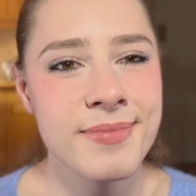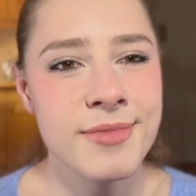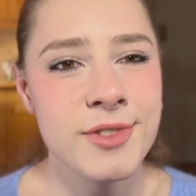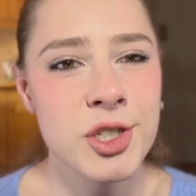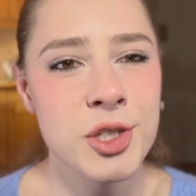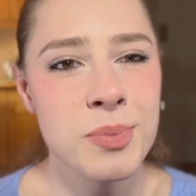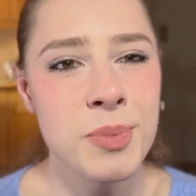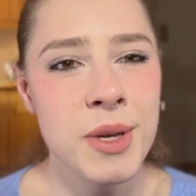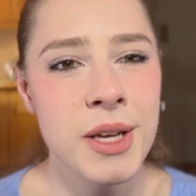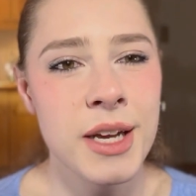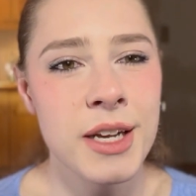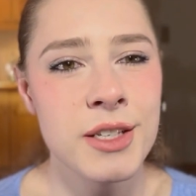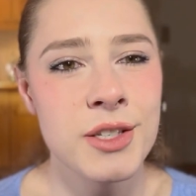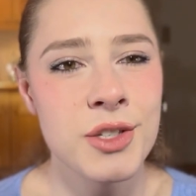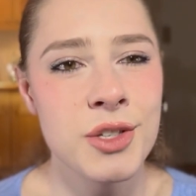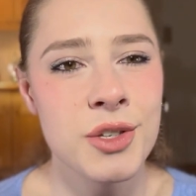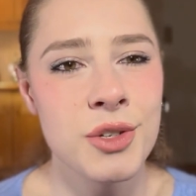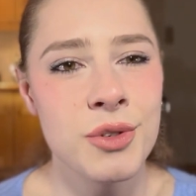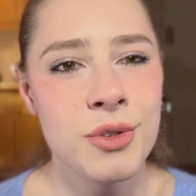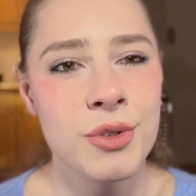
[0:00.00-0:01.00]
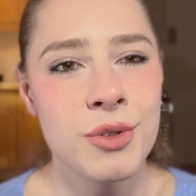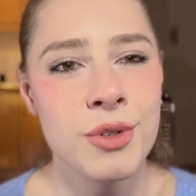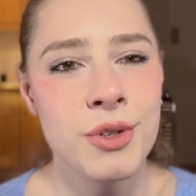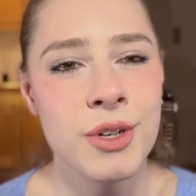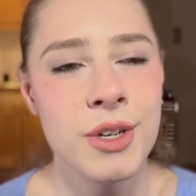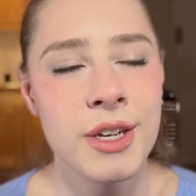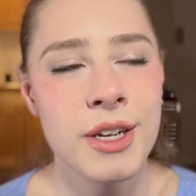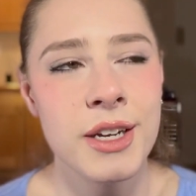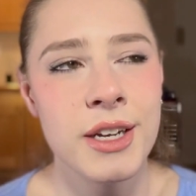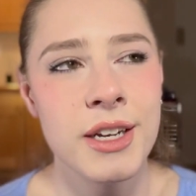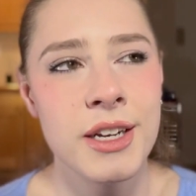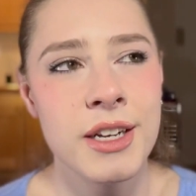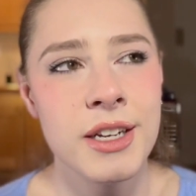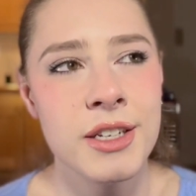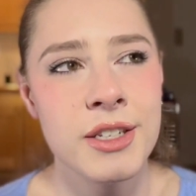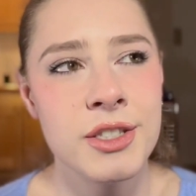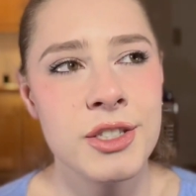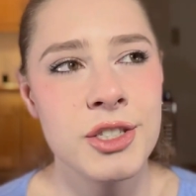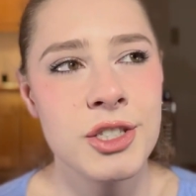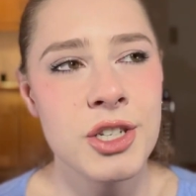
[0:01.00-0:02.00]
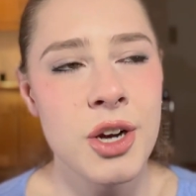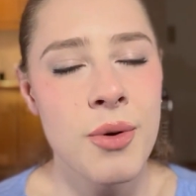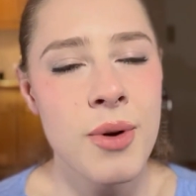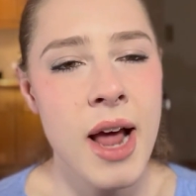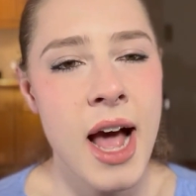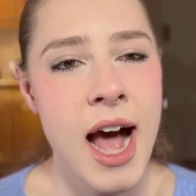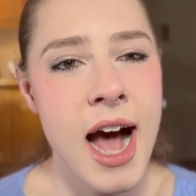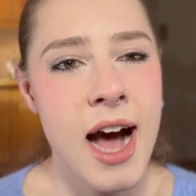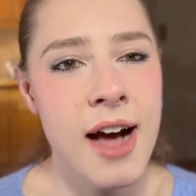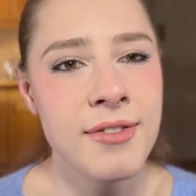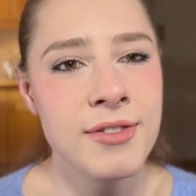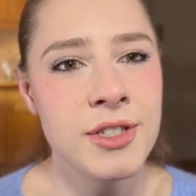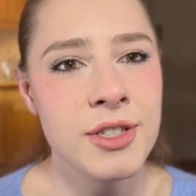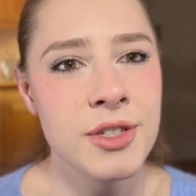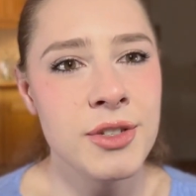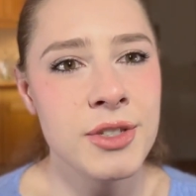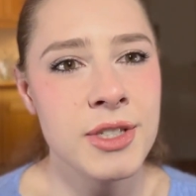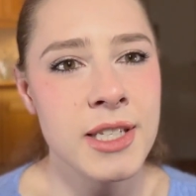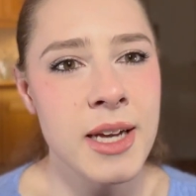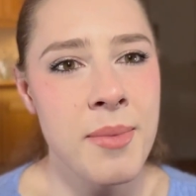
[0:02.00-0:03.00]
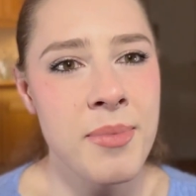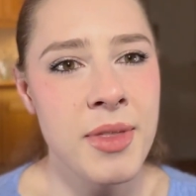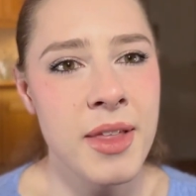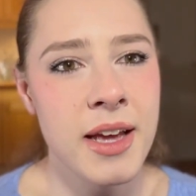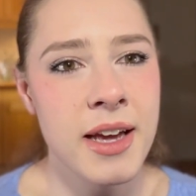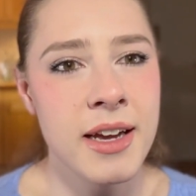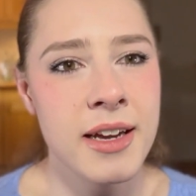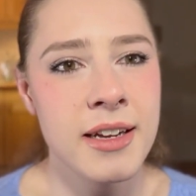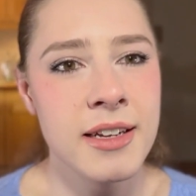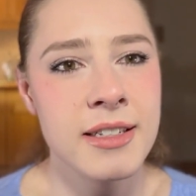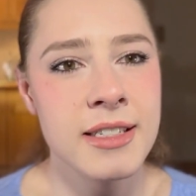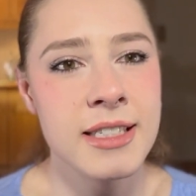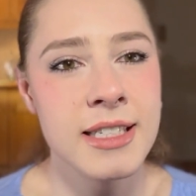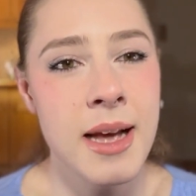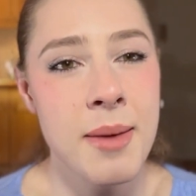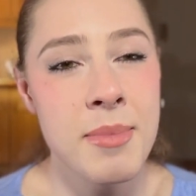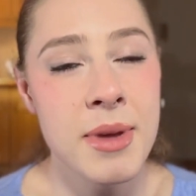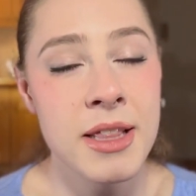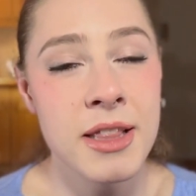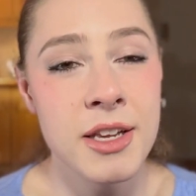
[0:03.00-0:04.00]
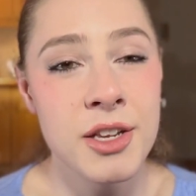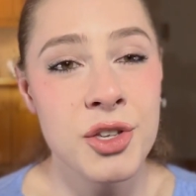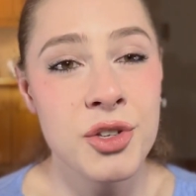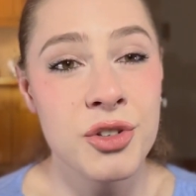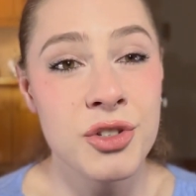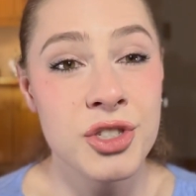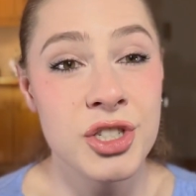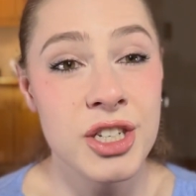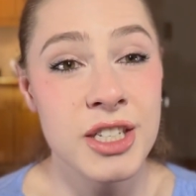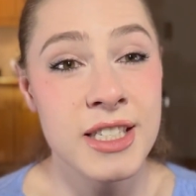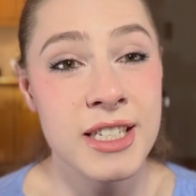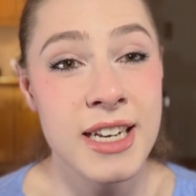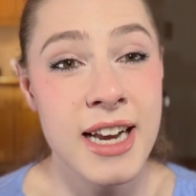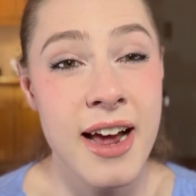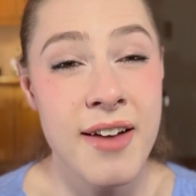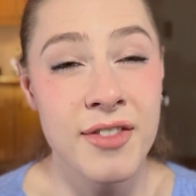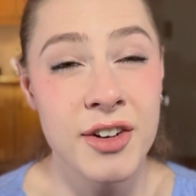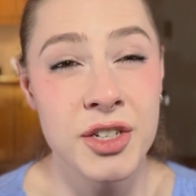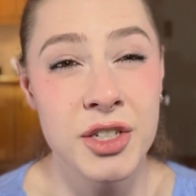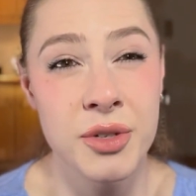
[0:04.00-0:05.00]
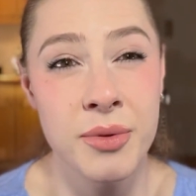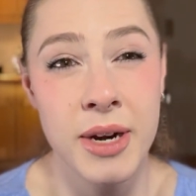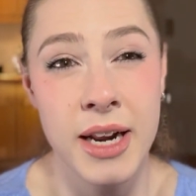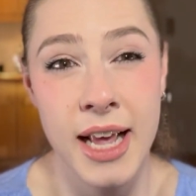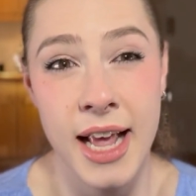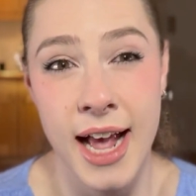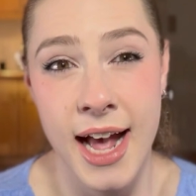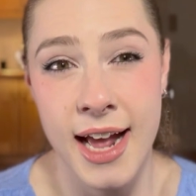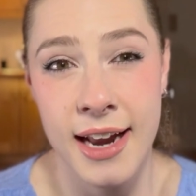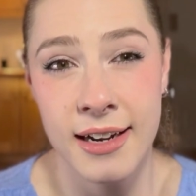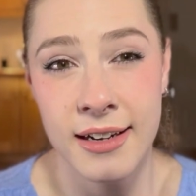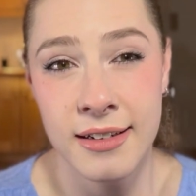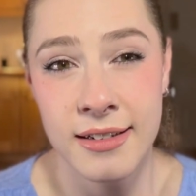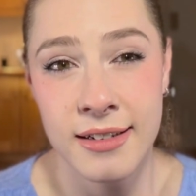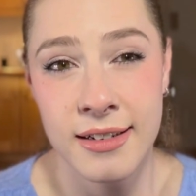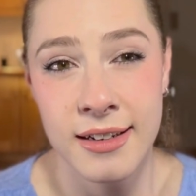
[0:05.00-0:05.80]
just because you don't have to do something, does that mean that you'll just never do it again?